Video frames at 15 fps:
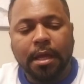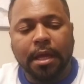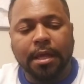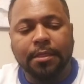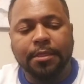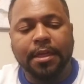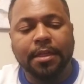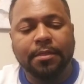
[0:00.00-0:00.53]

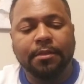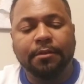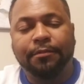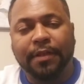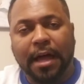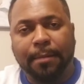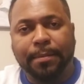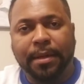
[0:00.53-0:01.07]
And then the
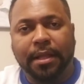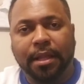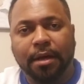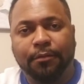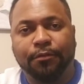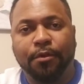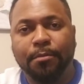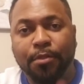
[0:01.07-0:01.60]
floppy
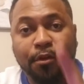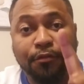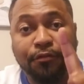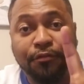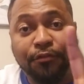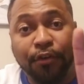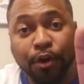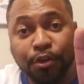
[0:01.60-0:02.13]
glove from the
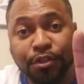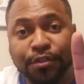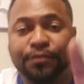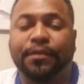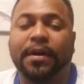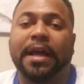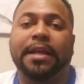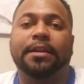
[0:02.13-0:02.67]
first
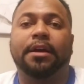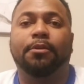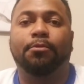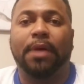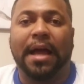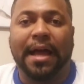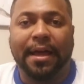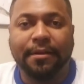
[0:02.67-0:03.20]
fight
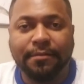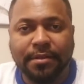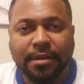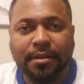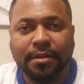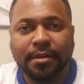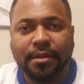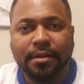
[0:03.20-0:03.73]
arrived.
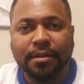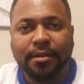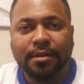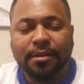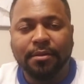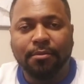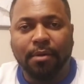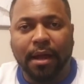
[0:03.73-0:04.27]

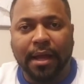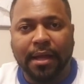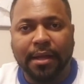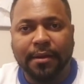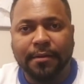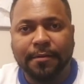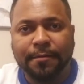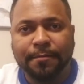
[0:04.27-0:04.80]
Right?
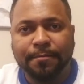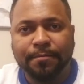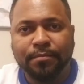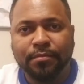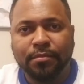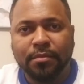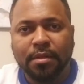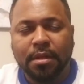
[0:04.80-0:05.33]

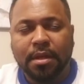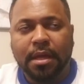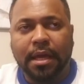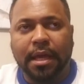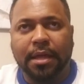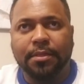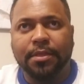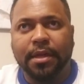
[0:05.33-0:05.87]

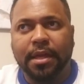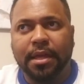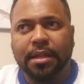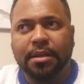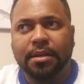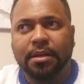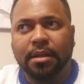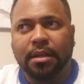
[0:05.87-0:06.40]
And
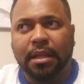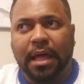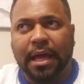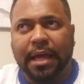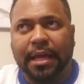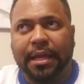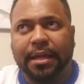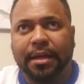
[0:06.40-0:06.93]
then,
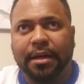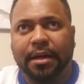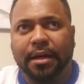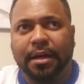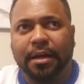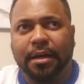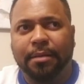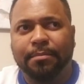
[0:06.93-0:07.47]

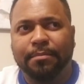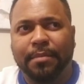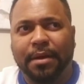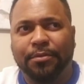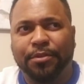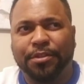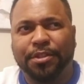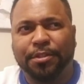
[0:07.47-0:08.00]
the
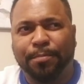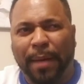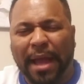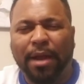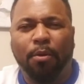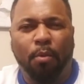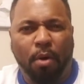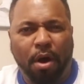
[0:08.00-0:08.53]

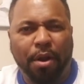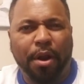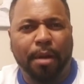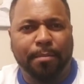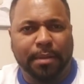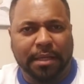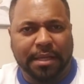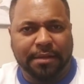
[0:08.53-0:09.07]
spike water, I
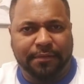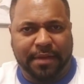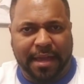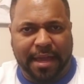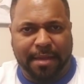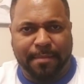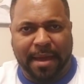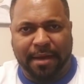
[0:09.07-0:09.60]
believe,
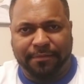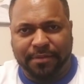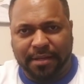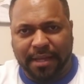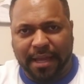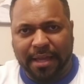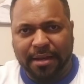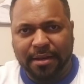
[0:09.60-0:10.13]
came after
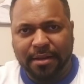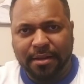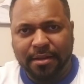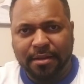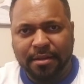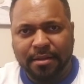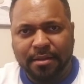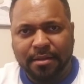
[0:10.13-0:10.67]
that.
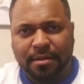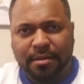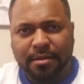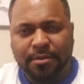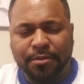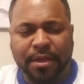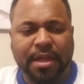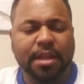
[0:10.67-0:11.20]

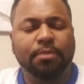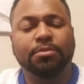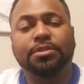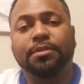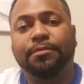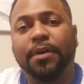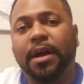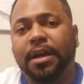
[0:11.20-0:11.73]
Then it was
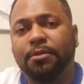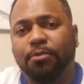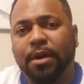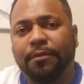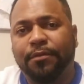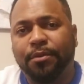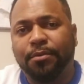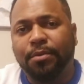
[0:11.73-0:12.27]
the fucking
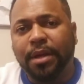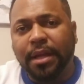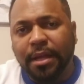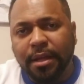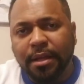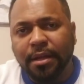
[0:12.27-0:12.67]
referee.